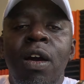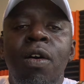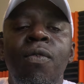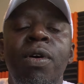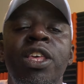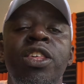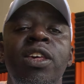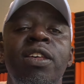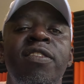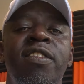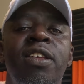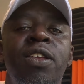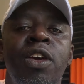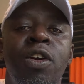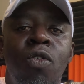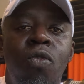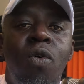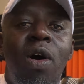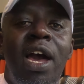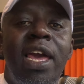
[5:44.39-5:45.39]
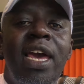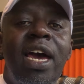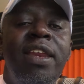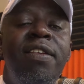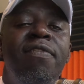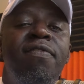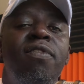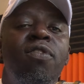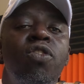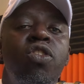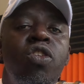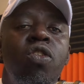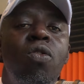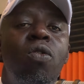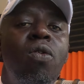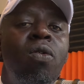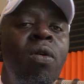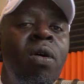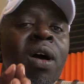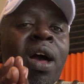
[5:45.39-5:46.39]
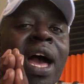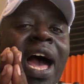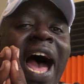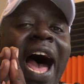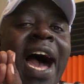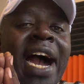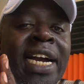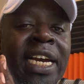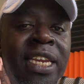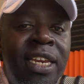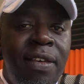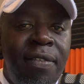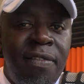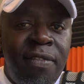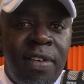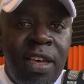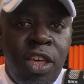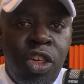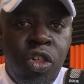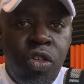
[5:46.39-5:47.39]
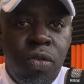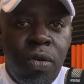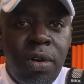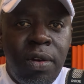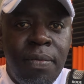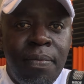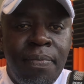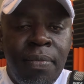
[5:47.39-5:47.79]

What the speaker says: which is required for your activation.